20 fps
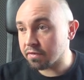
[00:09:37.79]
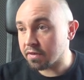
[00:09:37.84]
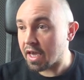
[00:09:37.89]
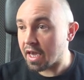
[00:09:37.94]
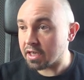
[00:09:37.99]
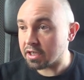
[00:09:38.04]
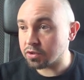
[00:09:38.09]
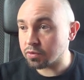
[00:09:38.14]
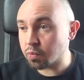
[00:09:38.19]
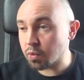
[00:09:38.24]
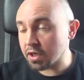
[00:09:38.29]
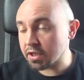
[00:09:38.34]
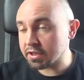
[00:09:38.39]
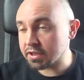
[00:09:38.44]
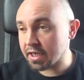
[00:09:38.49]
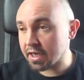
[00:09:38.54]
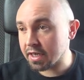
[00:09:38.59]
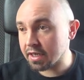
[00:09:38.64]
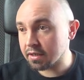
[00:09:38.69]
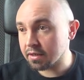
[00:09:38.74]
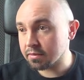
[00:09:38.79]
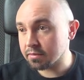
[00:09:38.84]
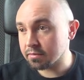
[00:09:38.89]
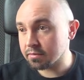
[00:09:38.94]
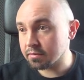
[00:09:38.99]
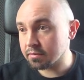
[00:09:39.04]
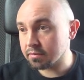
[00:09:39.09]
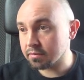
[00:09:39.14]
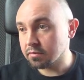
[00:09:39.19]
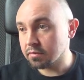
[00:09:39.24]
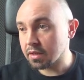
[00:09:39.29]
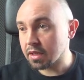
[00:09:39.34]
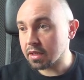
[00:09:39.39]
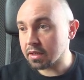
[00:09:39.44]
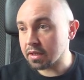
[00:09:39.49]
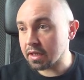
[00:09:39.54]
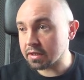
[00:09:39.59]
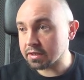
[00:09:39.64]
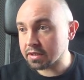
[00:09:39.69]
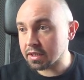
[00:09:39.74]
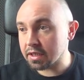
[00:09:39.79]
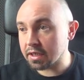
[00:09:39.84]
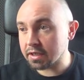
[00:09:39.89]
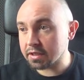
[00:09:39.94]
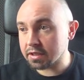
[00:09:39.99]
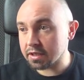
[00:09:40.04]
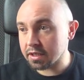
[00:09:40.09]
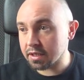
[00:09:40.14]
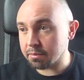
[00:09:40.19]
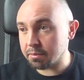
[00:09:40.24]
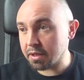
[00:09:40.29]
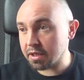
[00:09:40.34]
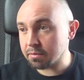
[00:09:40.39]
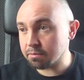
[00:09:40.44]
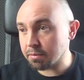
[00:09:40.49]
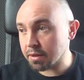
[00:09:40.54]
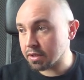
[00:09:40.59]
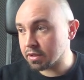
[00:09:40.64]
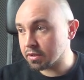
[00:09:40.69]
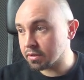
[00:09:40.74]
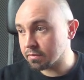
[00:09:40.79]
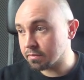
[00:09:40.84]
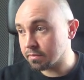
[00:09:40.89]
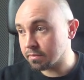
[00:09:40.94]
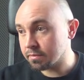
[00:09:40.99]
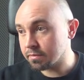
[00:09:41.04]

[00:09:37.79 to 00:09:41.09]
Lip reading: H1 tag. Let's click the commit button.